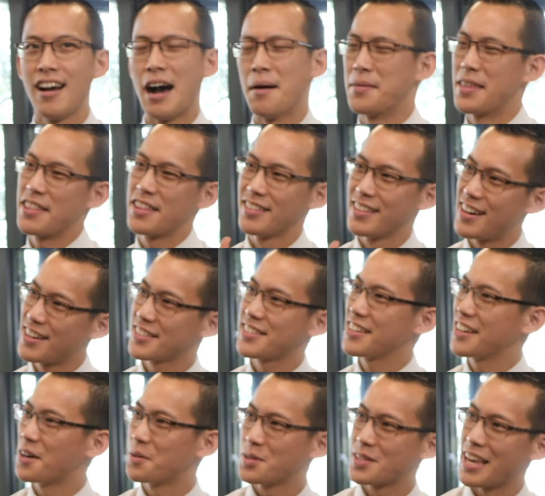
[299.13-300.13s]
And then the last
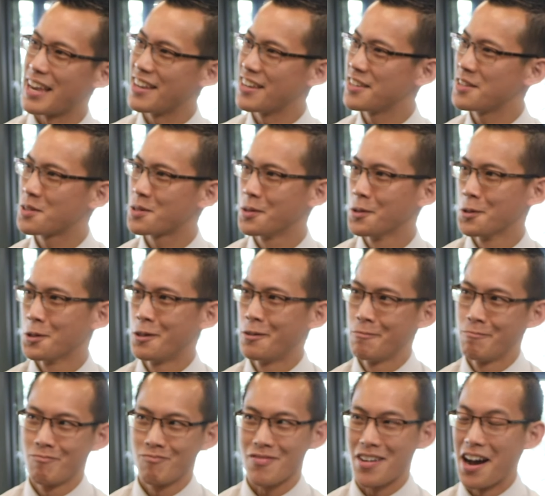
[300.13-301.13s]
thing I would say is,
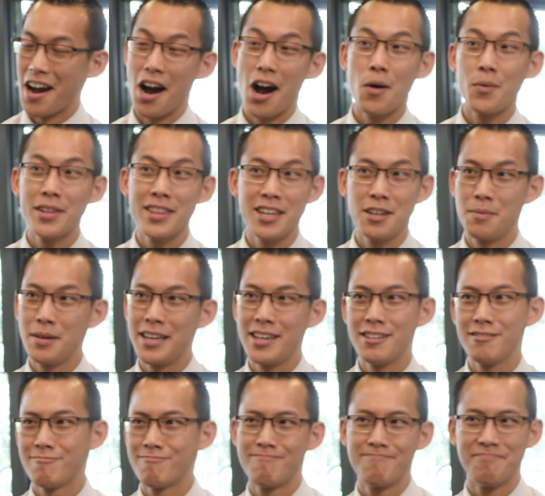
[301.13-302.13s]
I want there to
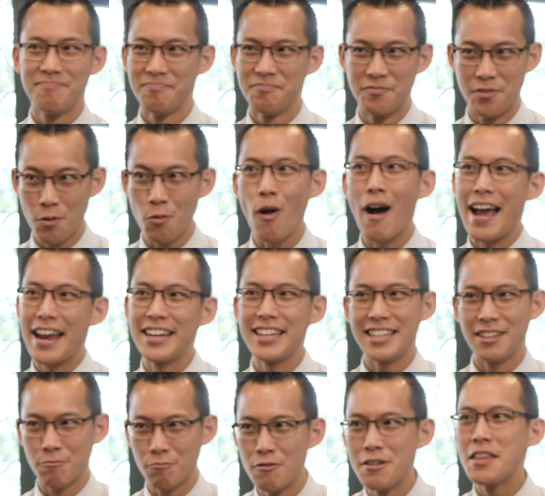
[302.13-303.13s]
be variety
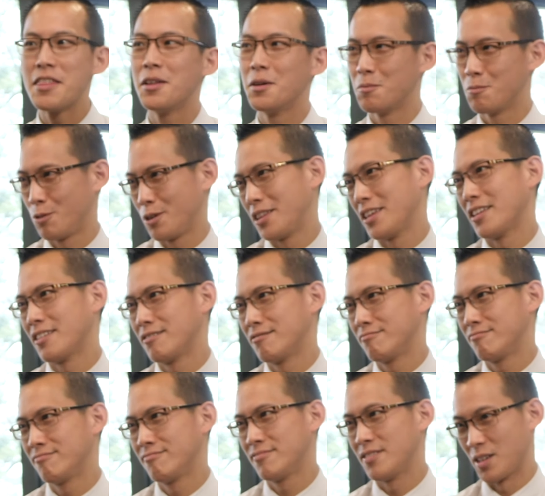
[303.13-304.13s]
and rhythm
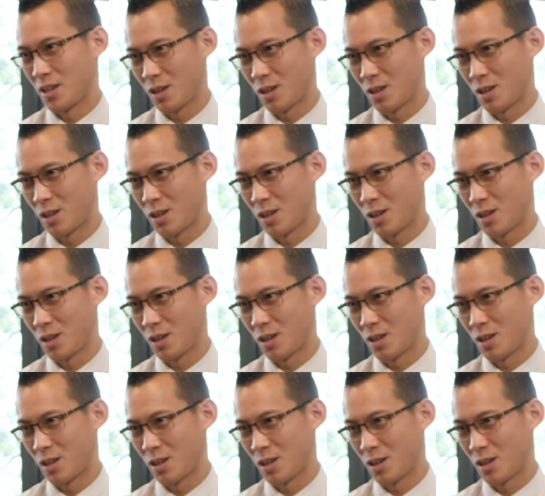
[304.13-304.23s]
within the